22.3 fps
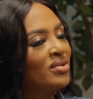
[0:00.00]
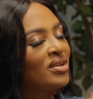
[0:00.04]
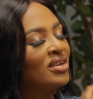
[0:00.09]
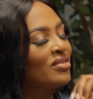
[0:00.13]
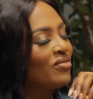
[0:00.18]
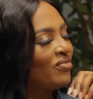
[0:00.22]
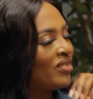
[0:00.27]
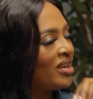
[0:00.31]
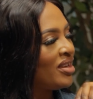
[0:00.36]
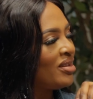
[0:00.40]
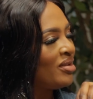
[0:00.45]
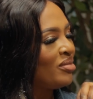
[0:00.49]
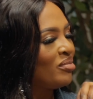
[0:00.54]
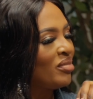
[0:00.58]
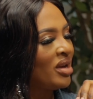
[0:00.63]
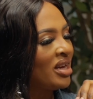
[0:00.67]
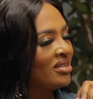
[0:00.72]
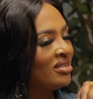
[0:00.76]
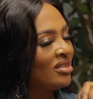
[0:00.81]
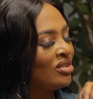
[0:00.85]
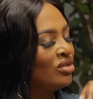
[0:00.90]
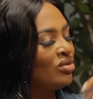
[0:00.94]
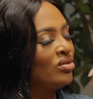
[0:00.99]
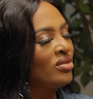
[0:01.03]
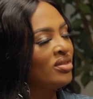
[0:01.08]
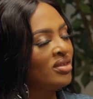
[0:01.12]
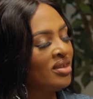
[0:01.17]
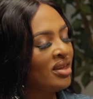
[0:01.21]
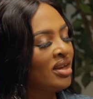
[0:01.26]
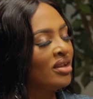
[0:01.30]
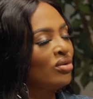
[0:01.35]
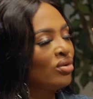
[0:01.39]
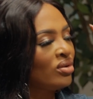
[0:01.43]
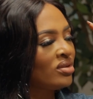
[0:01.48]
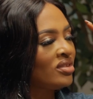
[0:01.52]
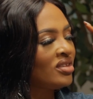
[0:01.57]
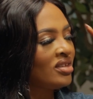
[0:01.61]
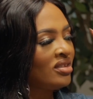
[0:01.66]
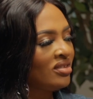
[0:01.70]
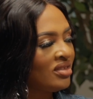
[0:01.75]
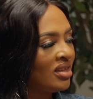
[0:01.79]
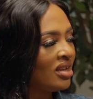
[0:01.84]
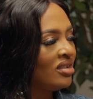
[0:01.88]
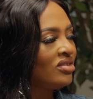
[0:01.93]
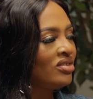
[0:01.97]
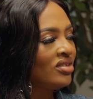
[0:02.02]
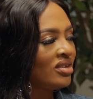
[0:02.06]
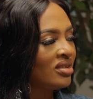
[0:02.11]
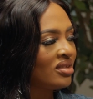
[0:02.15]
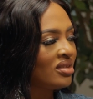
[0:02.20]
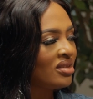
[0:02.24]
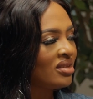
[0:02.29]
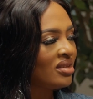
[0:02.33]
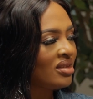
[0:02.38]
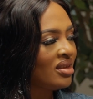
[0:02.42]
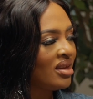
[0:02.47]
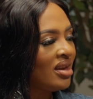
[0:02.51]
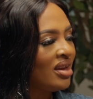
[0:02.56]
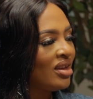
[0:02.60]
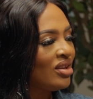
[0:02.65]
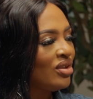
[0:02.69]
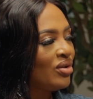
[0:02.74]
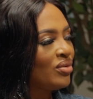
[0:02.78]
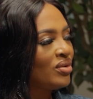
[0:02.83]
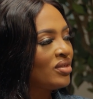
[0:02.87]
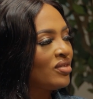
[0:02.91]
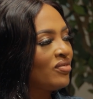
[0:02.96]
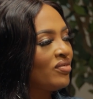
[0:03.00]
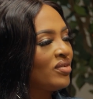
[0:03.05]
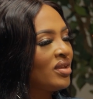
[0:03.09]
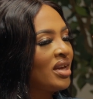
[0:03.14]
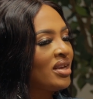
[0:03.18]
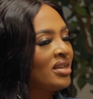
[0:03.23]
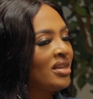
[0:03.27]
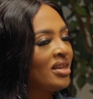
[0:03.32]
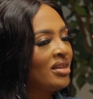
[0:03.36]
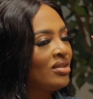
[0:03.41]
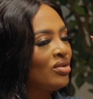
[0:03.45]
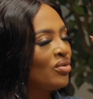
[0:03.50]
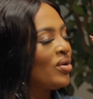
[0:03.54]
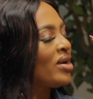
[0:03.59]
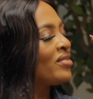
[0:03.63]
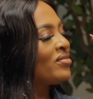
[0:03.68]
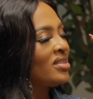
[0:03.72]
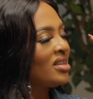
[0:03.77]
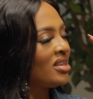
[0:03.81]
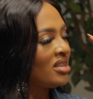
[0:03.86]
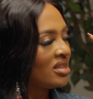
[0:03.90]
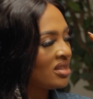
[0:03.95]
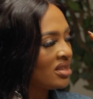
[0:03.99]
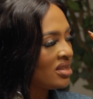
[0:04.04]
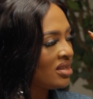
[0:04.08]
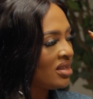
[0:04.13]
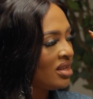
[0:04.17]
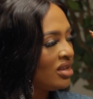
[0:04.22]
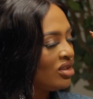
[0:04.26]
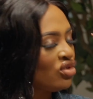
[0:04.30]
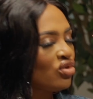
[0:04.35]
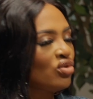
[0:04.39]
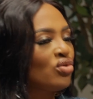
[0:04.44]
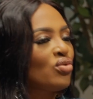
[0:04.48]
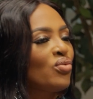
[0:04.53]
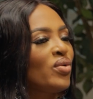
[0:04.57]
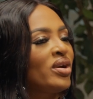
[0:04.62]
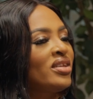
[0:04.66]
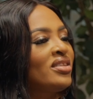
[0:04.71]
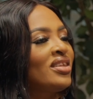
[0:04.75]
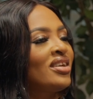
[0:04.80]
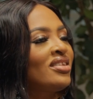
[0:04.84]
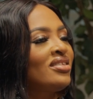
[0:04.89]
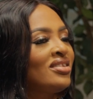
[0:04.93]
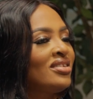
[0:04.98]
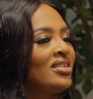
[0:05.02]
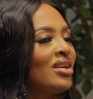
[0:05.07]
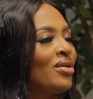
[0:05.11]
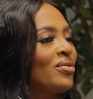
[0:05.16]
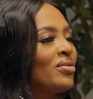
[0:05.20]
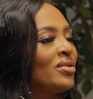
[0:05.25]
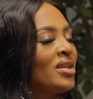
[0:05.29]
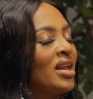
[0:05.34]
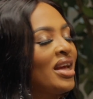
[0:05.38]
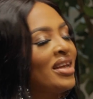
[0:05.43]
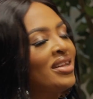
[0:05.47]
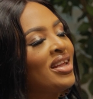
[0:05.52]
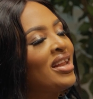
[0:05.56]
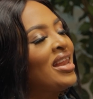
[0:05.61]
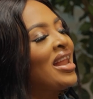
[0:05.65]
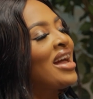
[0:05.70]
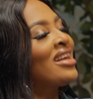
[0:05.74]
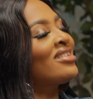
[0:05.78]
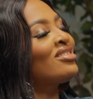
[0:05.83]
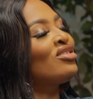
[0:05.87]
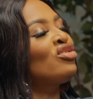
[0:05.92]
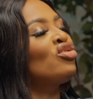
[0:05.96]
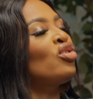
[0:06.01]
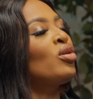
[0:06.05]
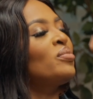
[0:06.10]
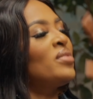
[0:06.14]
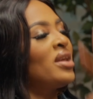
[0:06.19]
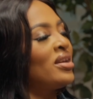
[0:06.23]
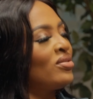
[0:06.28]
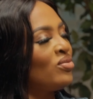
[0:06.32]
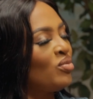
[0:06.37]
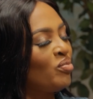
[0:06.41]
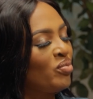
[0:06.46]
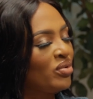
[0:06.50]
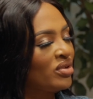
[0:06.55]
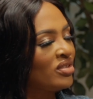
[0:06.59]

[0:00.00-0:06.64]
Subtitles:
classify them as they are not intelligent. They always feel like they do have sense. So you went and did that one, like the last job that you